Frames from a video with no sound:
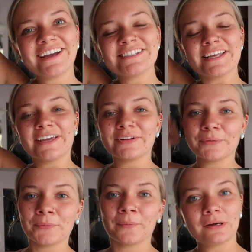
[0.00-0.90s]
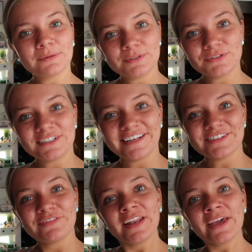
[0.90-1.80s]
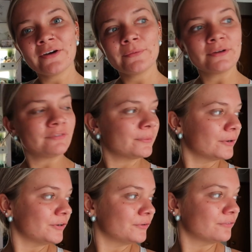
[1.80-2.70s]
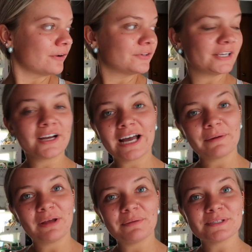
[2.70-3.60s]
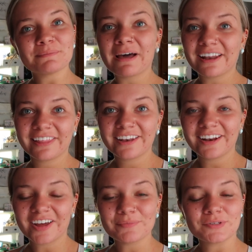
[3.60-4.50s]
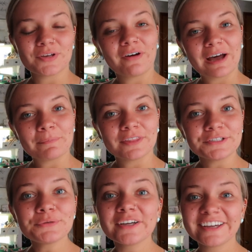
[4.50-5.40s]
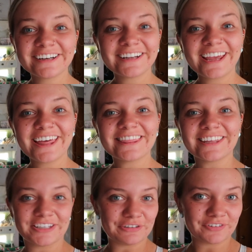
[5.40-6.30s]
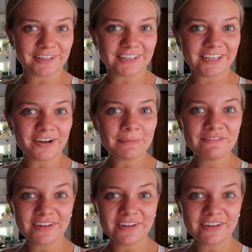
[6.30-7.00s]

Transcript: guys and welcome to today's video. If you are new around here, hi my name is Madeline and I'm so happy that you are here today. Thank you for clicking on my